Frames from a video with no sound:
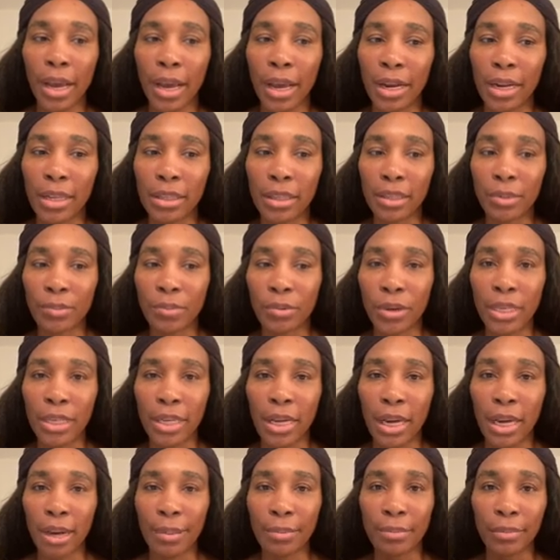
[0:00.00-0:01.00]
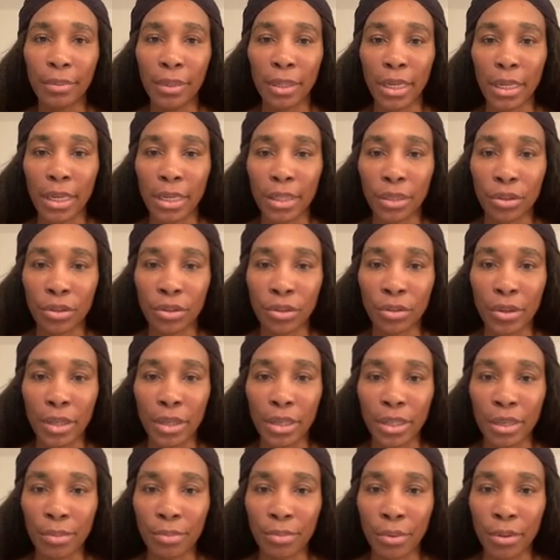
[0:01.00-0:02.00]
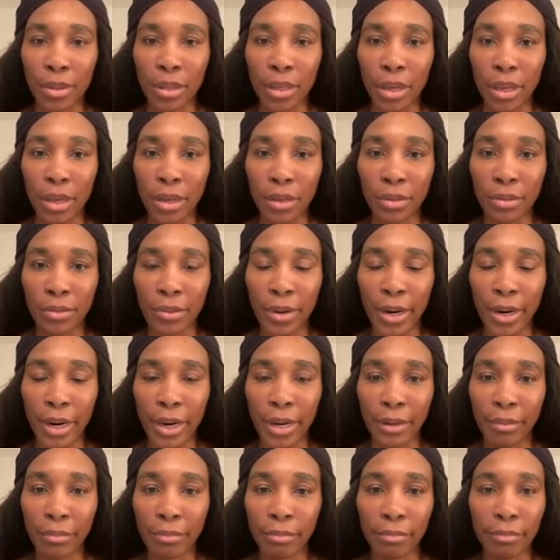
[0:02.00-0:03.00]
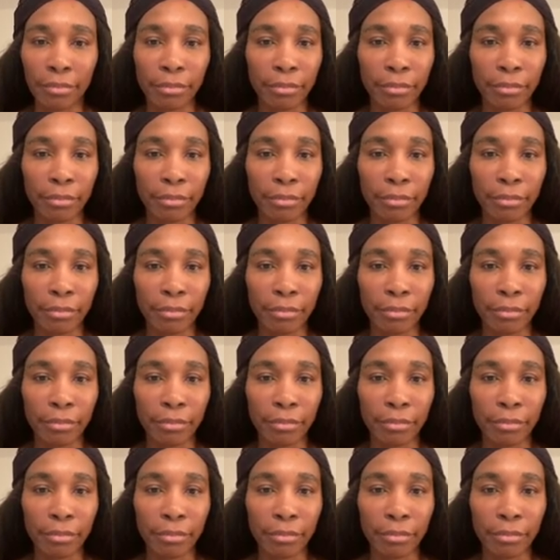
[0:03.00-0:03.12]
And at this point in time, let's enjoy simple things, right?